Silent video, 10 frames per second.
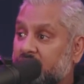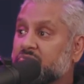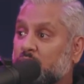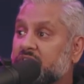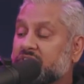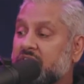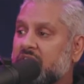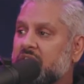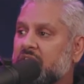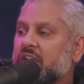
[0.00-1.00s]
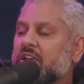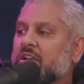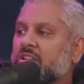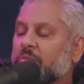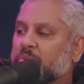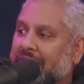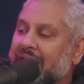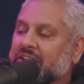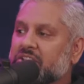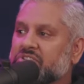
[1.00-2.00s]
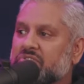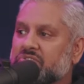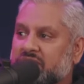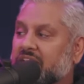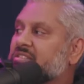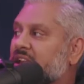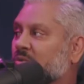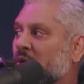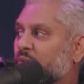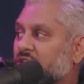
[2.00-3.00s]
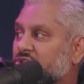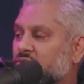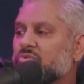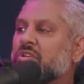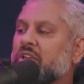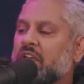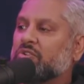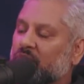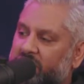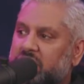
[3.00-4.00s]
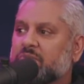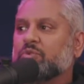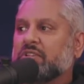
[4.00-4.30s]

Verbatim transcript: want to say. Right. The black listeners dictate what we do, and the rest of them will